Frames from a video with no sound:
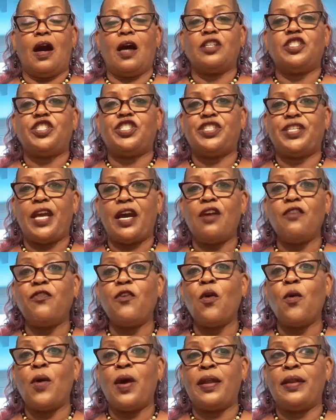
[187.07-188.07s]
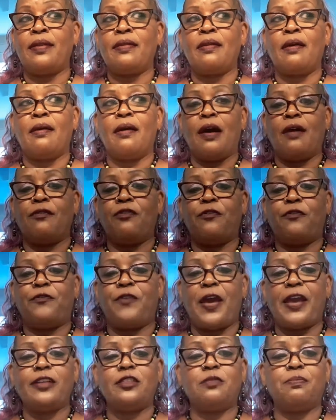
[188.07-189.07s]
chef on
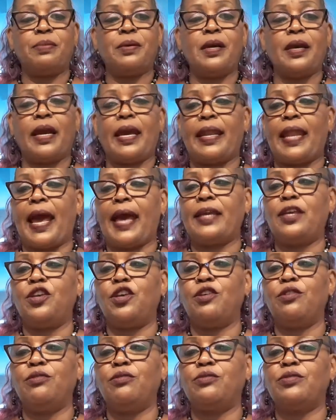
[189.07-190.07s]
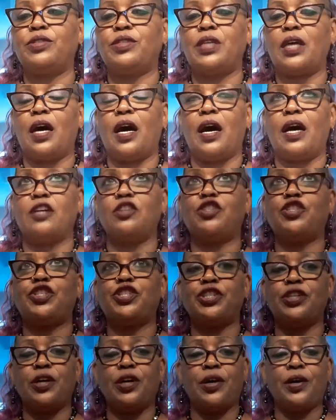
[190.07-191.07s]
Facebook, and I used
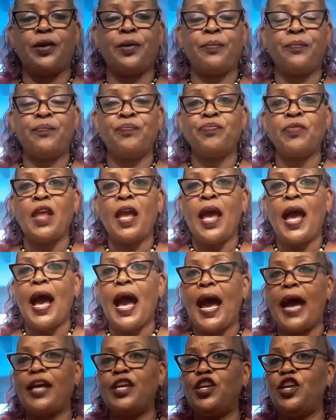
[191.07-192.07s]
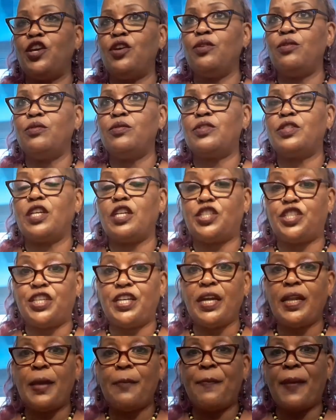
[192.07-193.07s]
sugar, I used
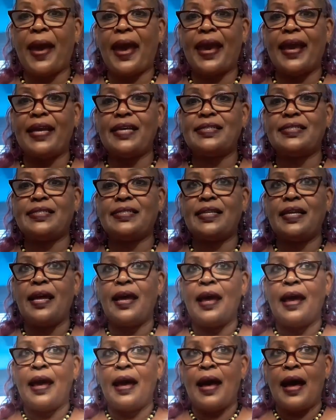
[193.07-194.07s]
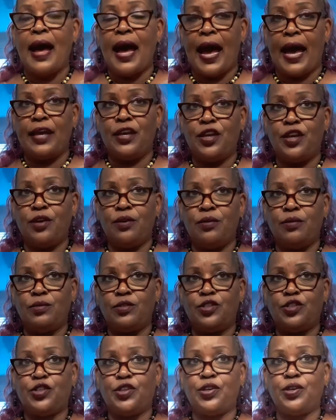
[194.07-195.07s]
chili paste, I
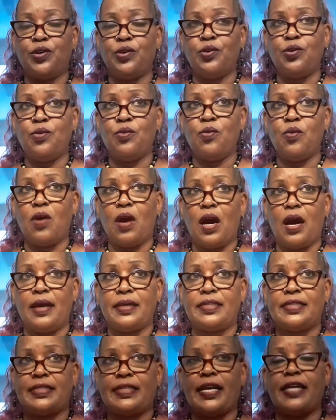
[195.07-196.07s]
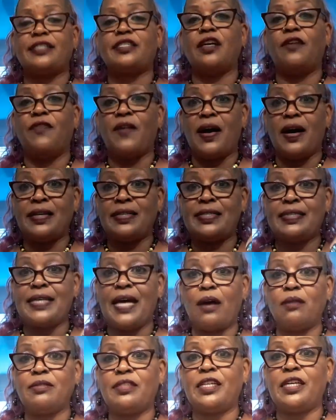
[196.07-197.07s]
used two sticks of
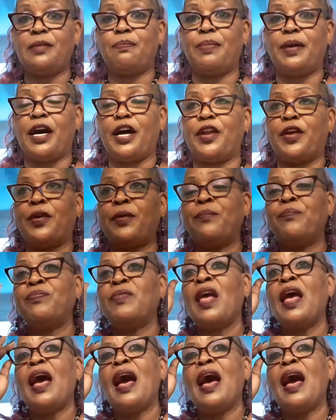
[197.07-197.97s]
unsalted butter.